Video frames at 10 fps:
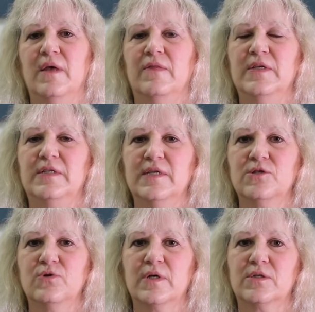the
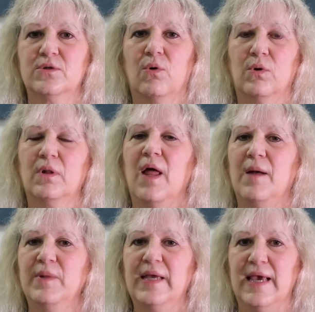district's total
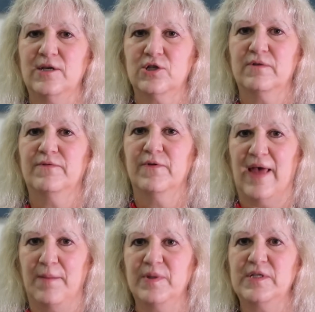obligation for
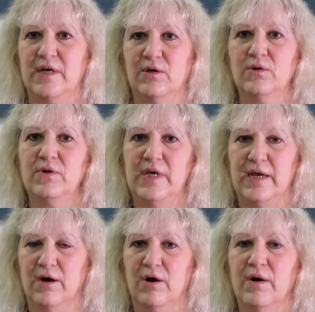that particular
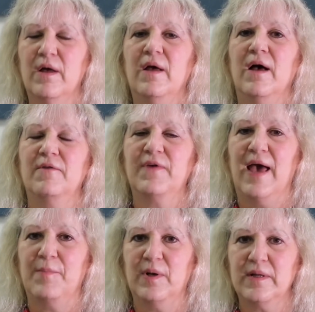year of
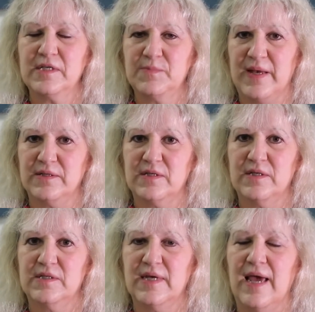capital expenses,